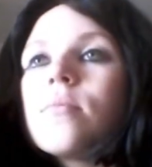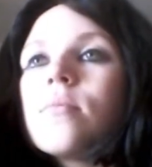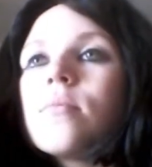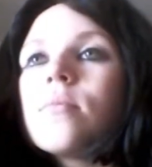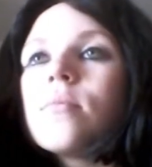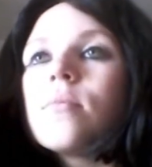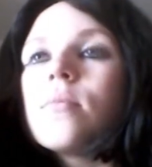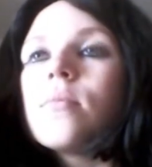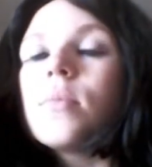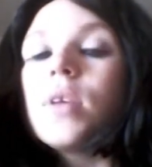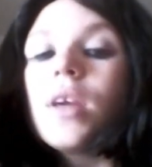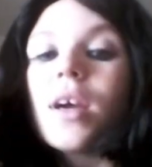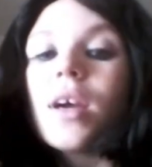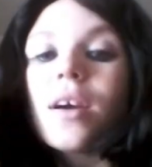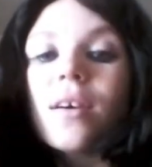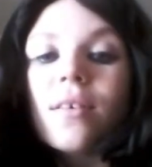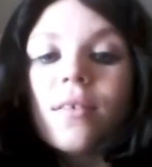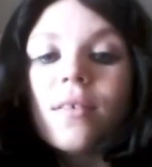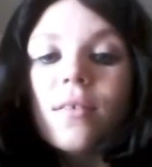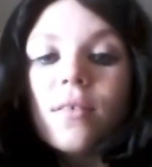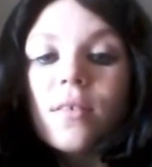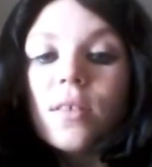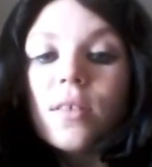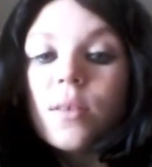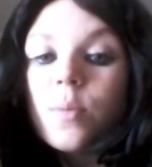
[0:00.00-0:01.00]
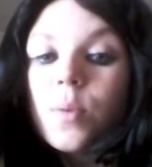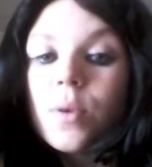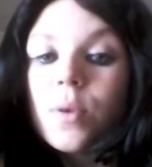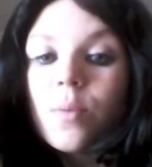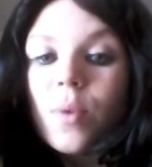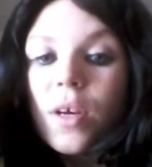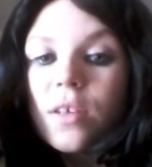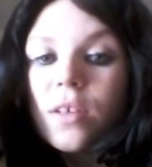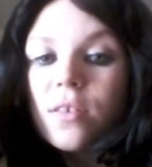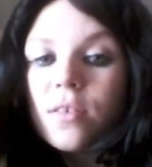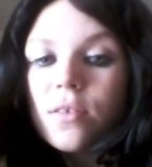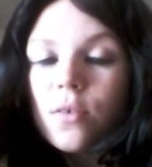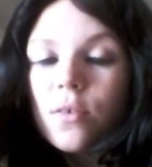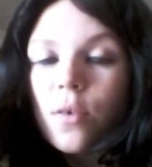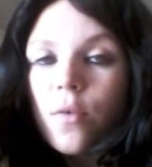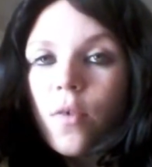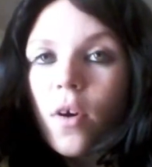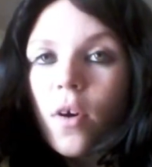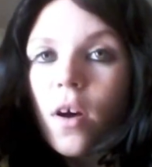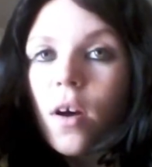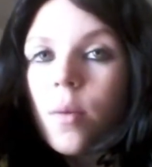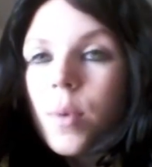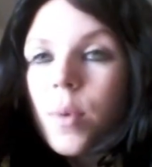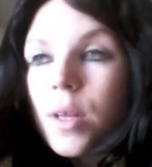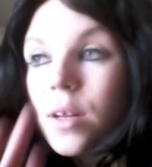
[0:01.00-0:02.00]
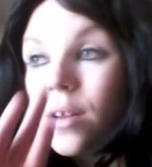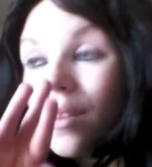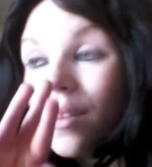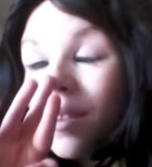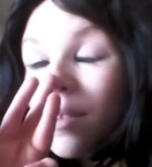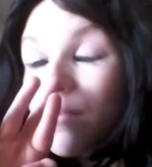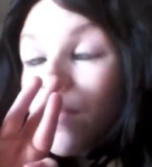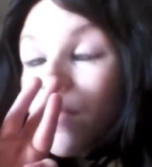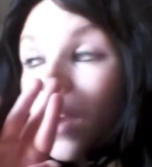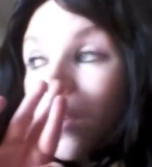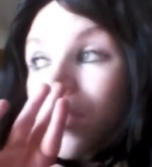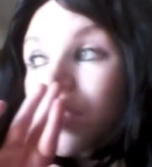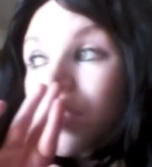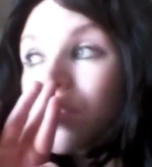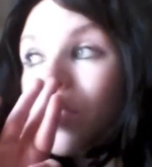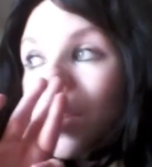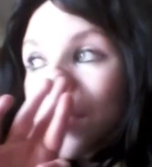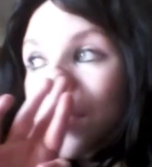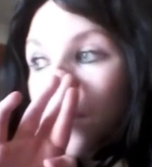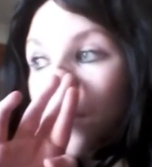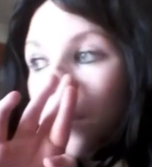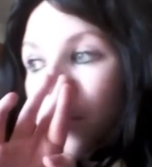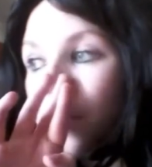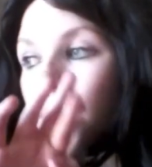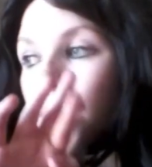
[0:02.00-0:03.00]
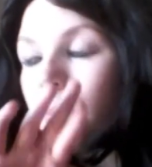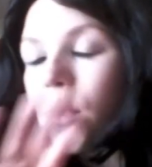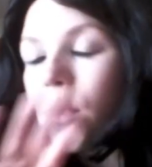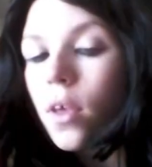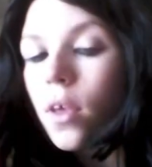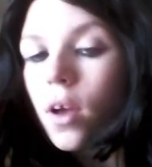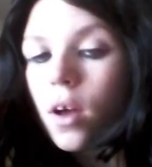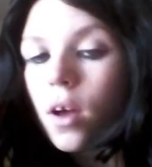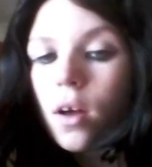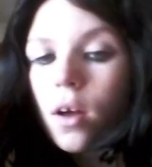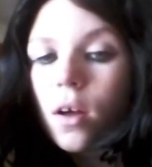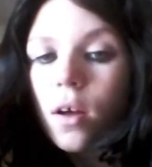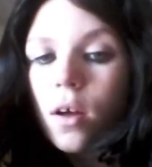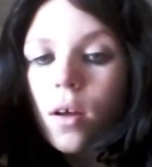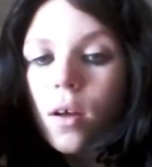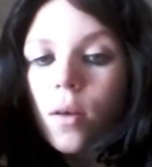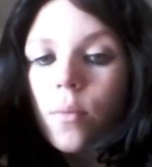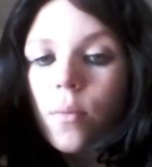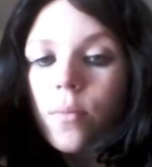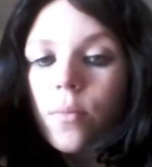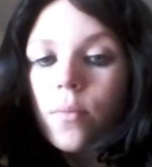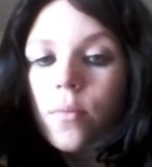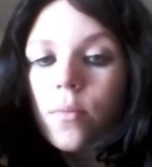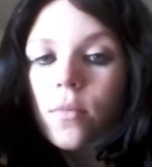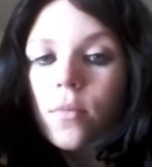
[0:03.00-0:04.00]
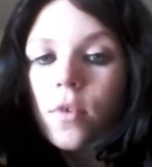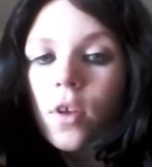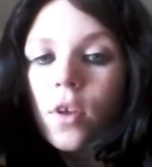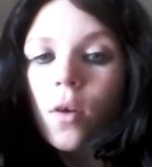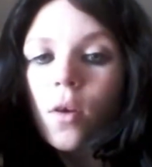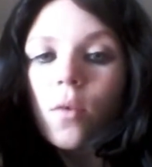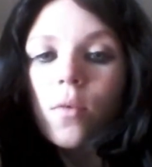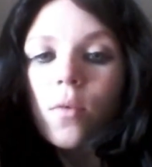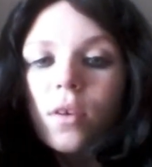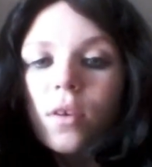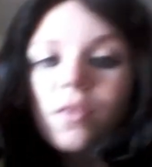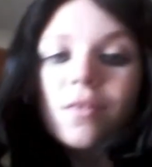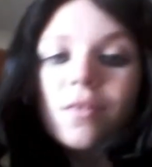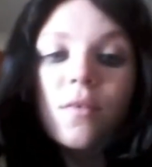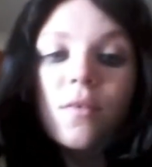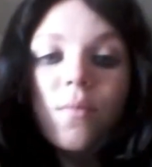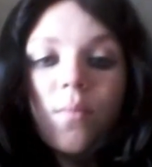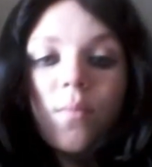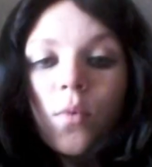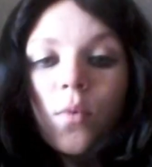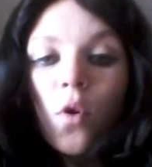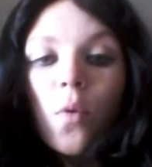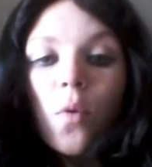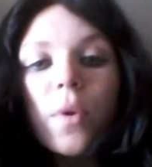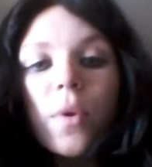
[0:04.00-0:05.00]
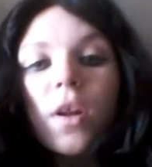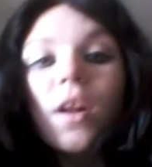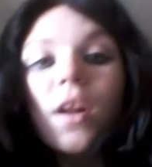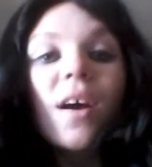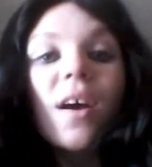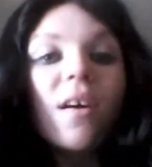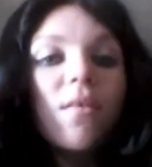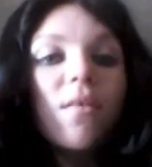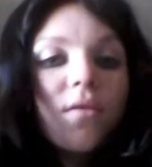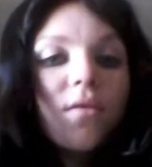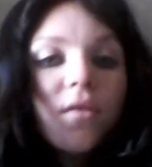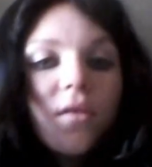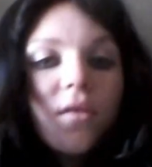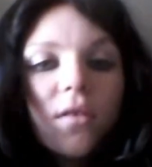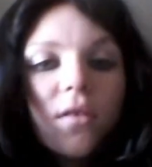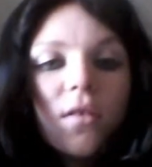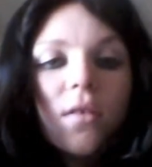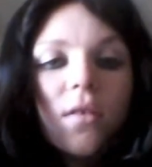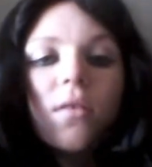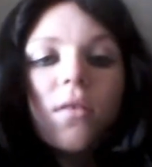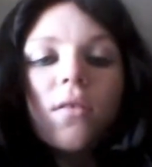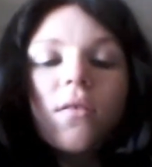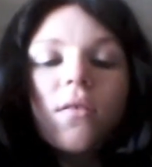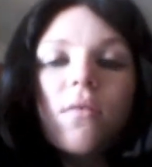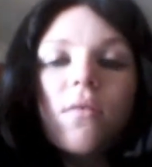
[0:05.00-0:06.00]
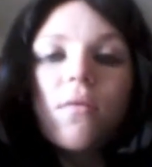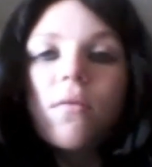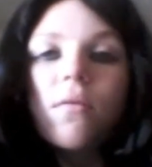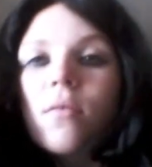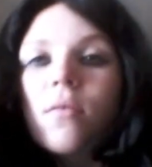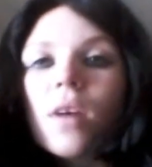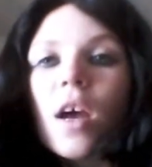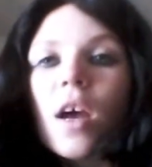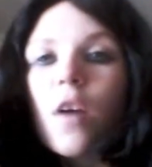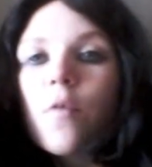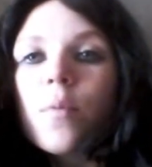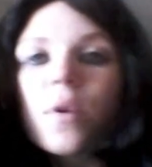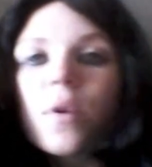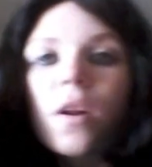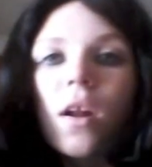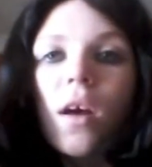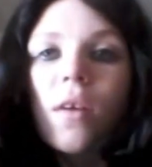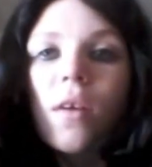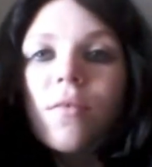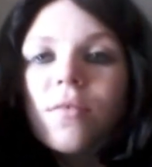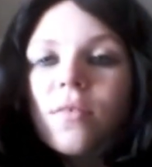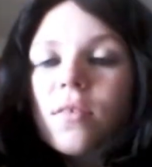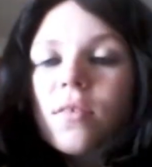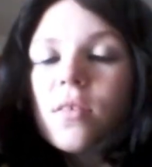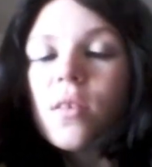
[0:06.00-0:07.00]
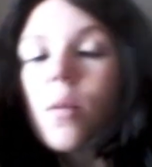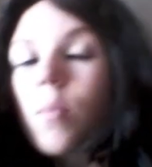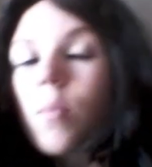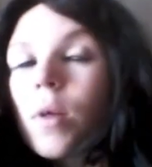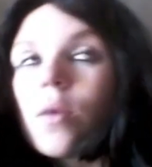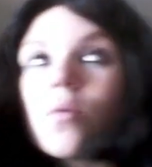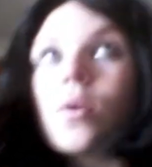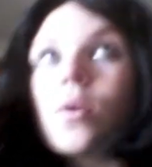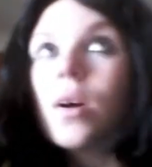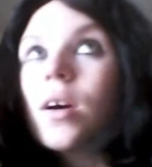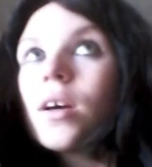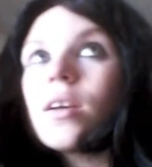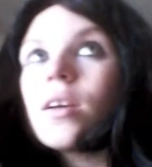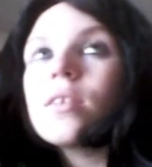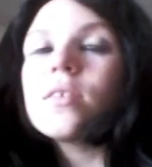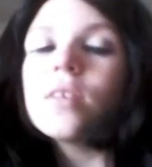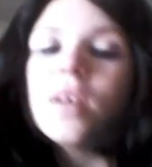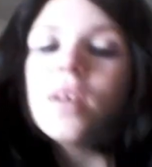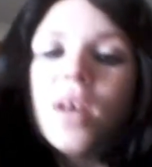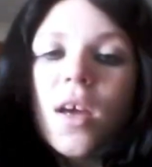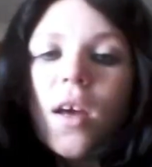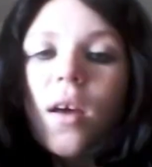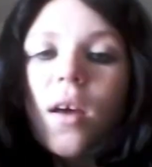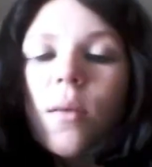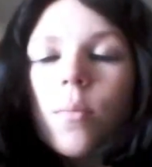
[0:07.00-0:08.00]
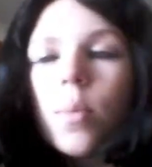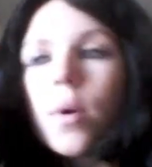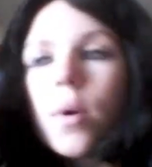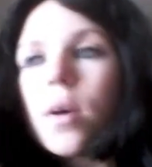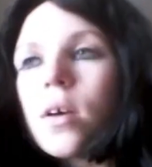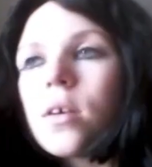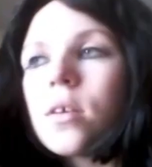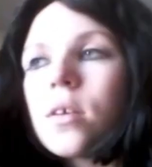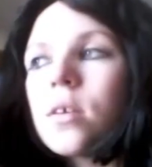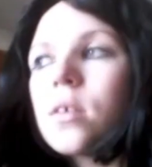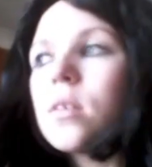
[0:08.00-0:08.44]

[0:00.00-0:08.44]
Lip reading: Yeah, it's been amazing so far. I mean, a little very stressful. You know, things have not been announced and have been announced, and I'm like, what? But